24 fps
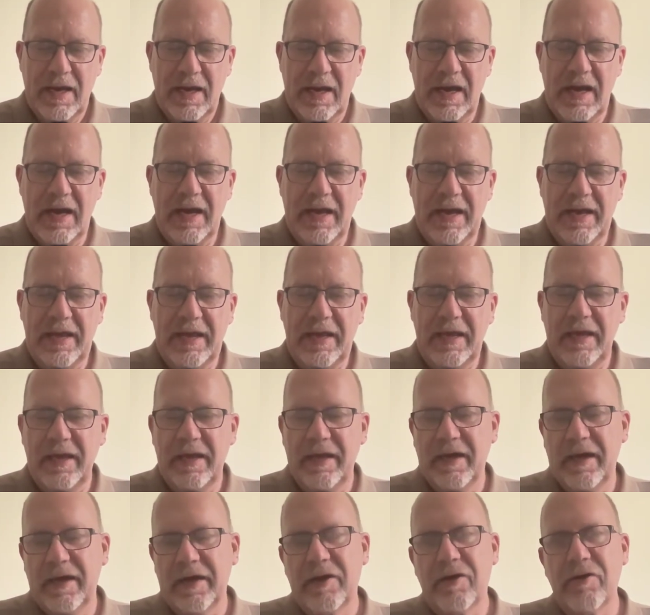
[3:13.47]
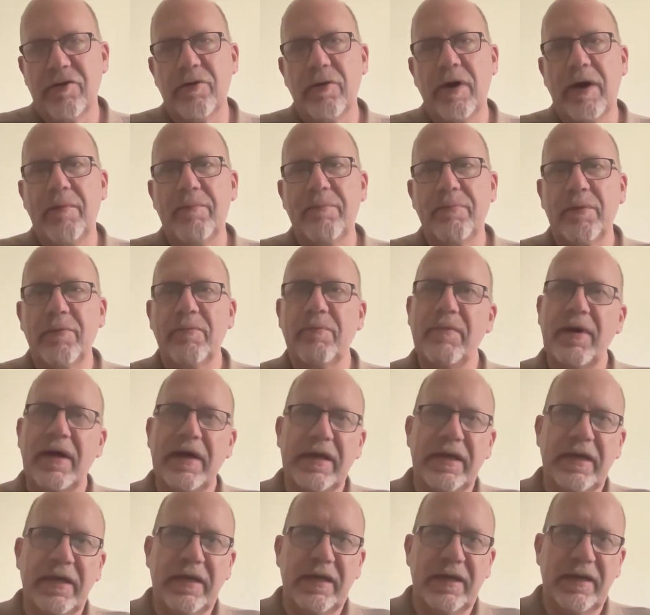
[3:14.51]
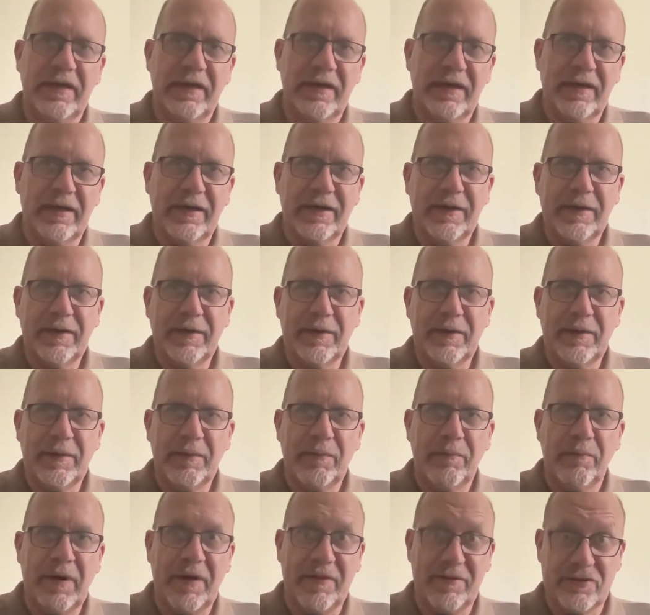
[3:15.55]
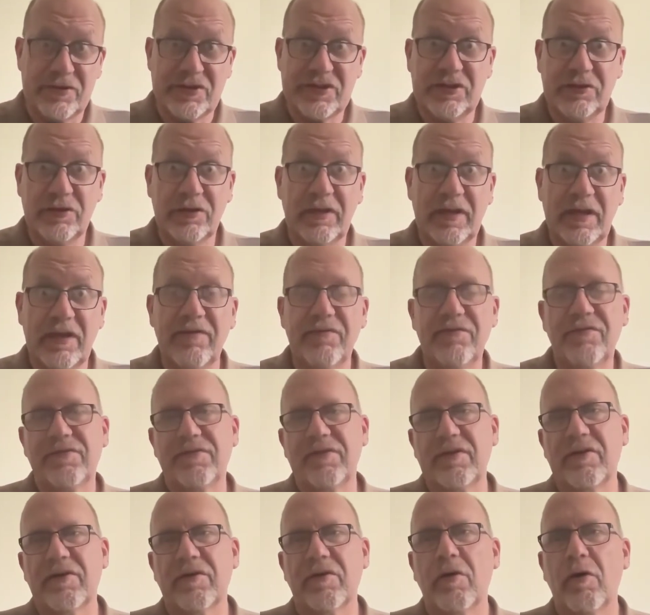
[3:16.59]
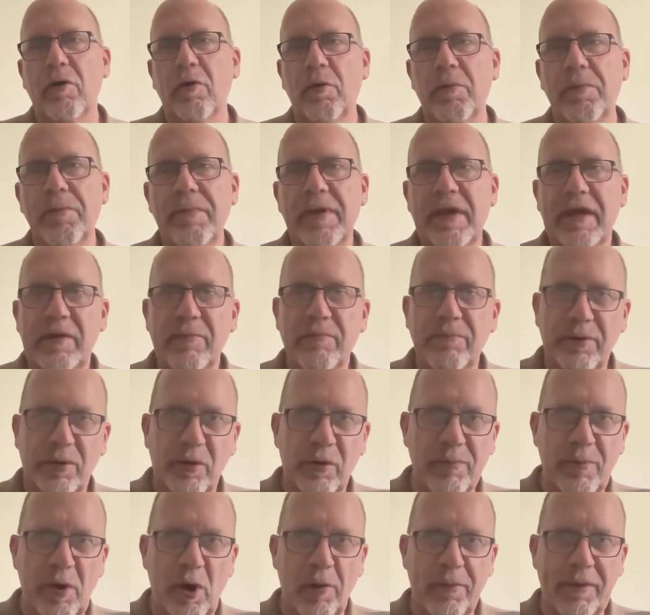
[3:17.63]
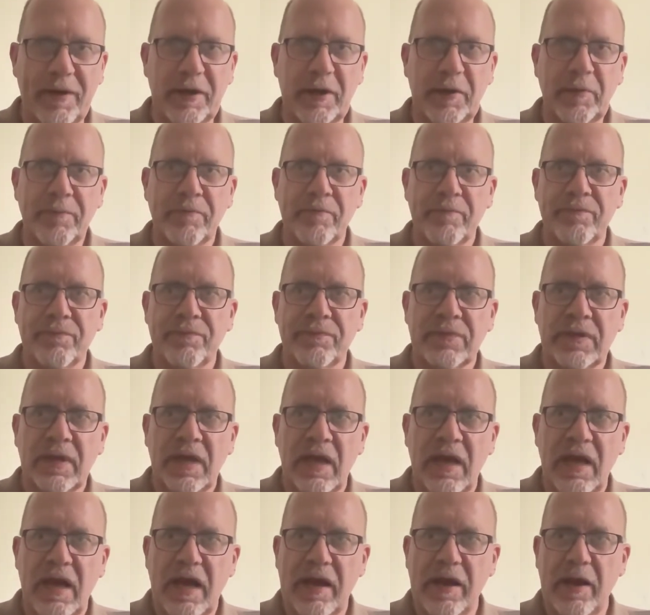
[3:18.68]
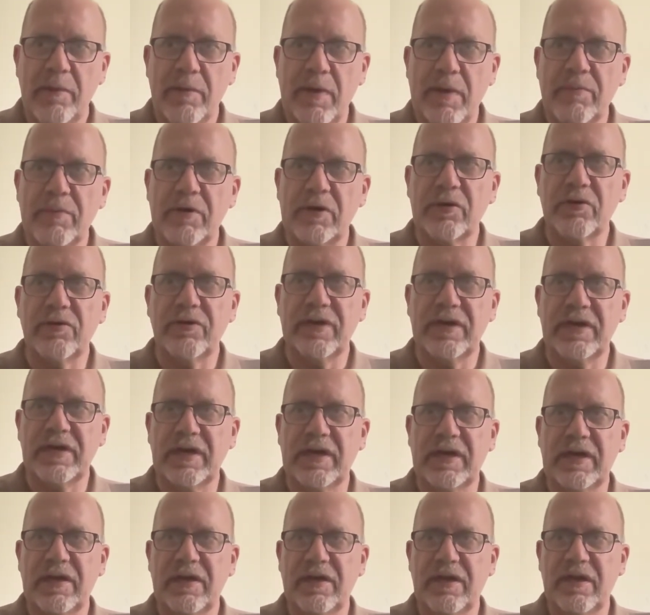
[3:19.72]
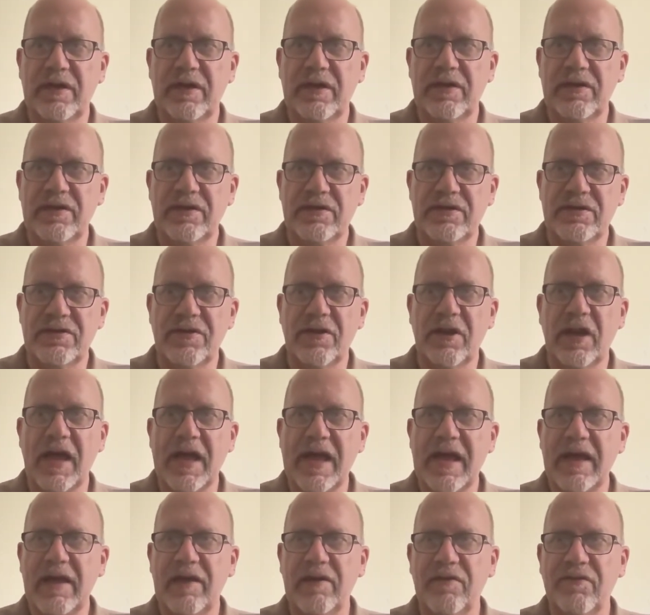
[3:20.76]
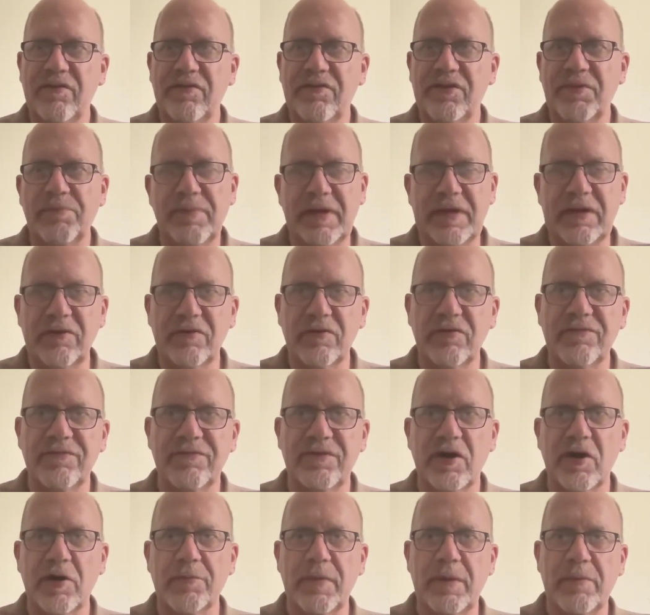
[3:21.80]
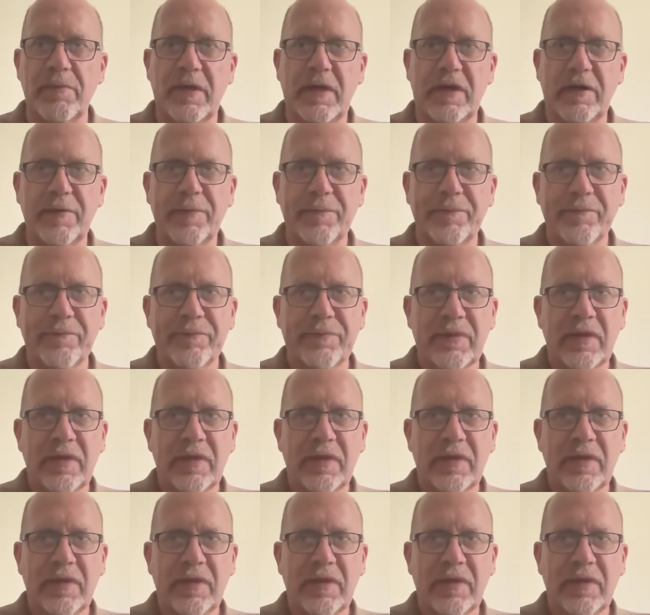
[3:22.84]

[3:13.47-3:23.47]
I grew up on my mother still lives in her home in Port Mahomock, and I remember going to the lighthouse to Bindle Farm up there.